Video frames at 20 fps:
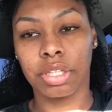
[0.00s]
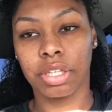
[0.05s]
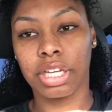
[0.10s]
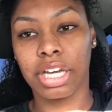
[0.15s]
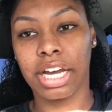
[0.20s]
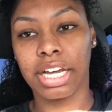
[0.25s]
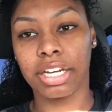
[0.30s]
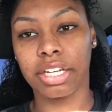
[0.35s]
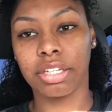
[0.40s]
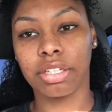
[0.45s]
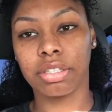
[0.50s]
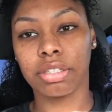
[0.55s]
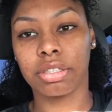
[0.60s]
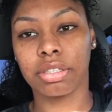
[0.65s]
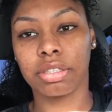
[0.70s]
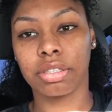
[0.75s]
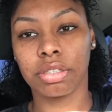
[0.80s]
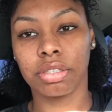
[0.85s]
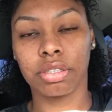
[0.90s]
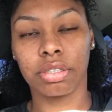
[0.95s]
Got it?
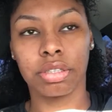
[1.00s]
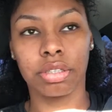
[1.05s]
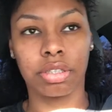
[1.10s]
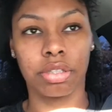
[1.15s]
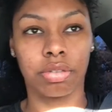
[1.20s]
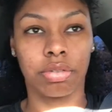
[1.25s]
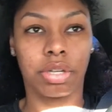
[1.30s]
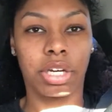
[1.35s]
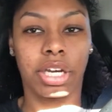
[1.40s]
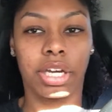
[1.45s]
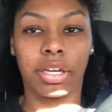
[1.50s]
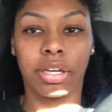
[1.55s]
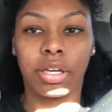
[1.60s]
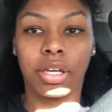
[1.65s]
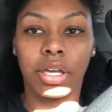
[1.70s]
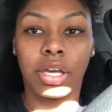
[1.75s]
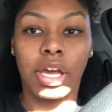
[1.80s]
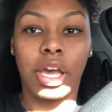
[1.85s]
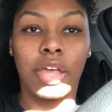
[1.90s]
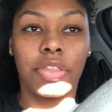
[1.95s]
Okay.
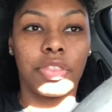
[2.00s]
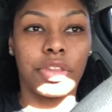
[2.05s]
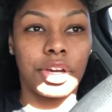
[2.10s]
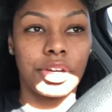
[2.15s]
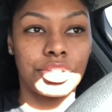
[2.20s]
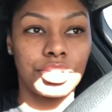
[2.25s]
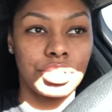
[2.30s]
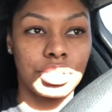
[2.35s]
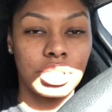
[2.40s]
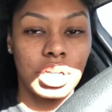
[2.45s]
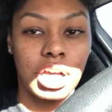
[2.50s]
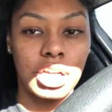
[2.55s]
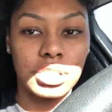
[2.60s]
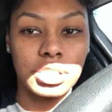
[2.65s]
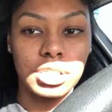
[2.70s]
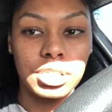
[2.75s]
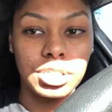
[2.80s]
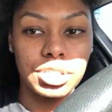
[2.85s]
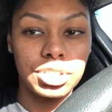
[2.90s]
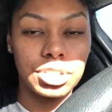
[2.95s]
There's your
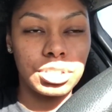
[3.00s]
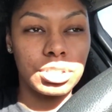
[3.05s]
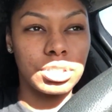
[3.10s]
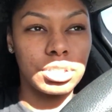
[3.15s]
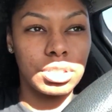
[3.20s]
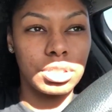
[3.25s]
sausage.